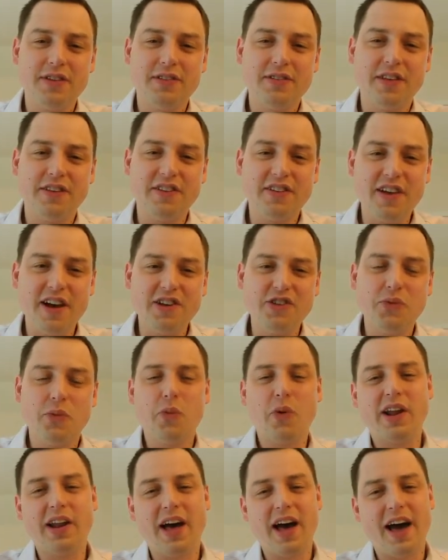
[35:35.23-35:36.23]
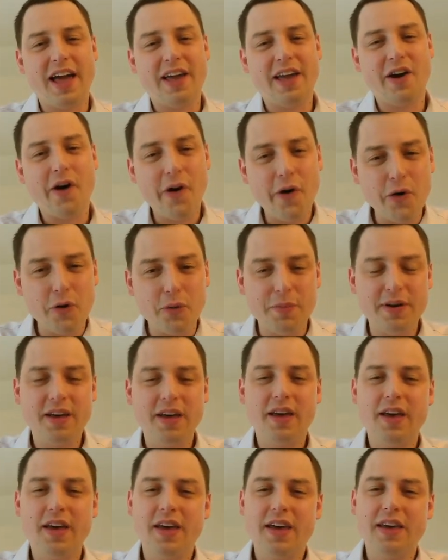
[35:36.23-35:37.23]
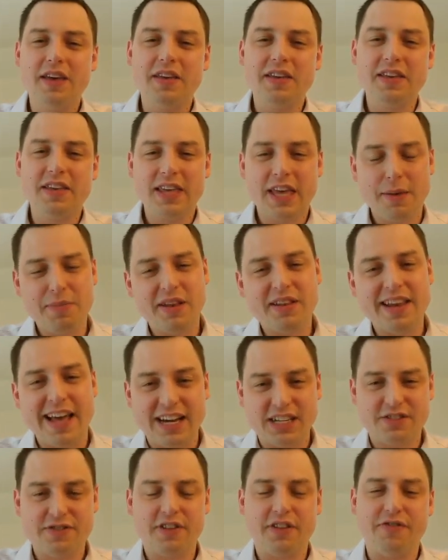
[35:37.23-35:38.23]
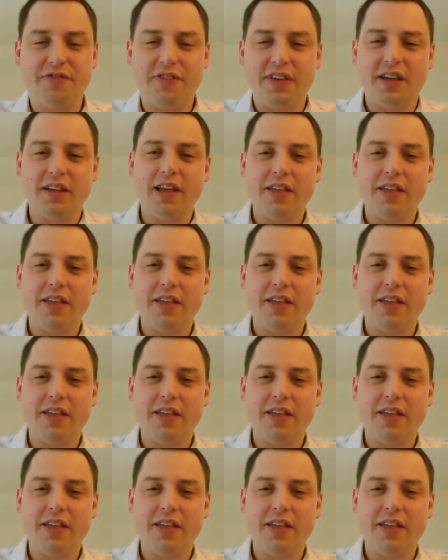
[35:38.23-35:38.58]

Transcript: discuss what I hope can be next for the field.